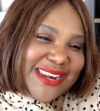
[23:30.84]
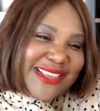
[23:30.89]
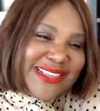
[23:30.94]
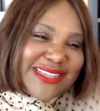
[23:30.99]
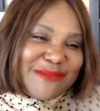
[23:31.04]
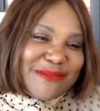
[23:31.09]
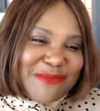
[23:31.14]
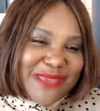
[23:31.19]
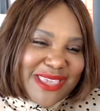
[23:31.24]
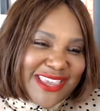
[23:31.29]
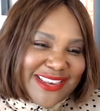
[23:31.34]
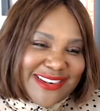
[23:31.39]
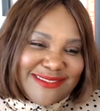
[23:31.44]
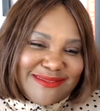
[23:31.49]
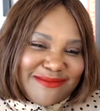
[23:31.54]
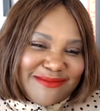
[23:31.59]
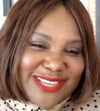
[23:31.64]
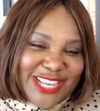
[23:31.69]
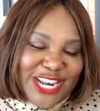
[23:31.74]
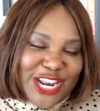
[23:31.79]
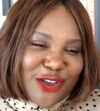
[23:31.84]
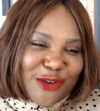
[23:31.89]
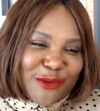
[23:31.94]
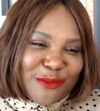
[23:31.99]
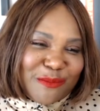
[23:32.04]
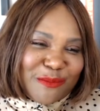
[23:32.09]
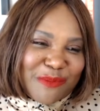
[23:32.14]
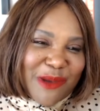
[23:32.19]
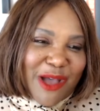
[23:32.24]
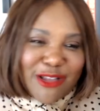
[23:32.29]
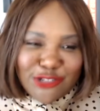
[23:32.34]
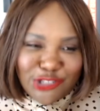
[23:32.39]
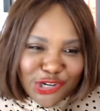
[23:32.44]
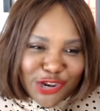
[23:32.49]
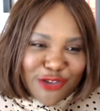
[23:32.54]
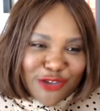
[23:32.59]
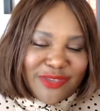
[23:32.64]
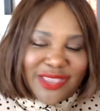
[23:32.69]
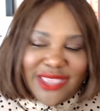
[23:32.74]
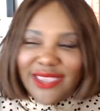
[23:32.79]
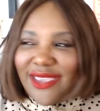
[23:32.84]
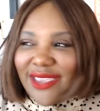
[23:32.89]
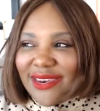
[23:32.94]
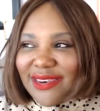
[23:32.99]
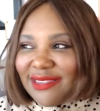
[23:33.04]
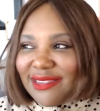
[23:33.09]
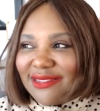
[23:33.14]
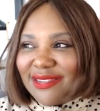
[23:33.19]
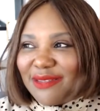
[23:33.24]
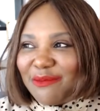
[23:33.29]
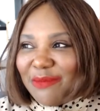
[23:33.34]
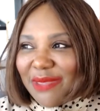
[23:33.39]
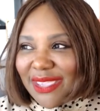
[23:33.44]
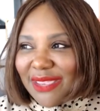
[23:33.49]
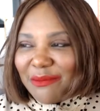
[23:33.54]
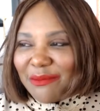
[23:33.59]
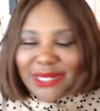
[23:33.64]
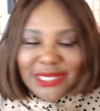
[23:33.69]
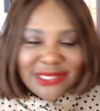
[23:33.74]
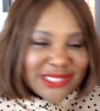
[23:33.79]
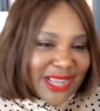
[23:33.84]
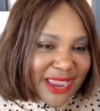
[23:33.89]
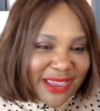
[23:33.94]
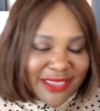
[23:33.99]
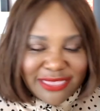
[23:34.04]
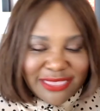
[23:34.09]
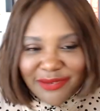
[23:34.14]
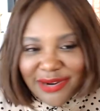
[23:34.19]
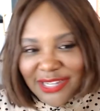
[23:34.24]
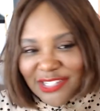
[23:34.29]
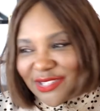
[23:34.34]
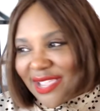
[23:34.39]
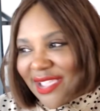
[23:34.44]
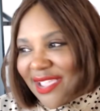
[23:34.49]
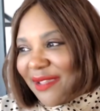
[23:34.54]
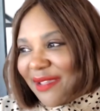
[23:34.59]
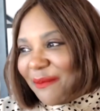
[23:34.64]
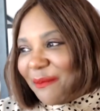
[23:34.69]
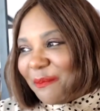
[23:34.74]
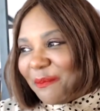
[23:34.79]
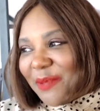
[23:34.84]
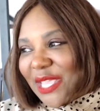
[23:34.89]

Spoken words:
getting to meet, you know, Bon Jovi, getting to meet Melissa Etheridge,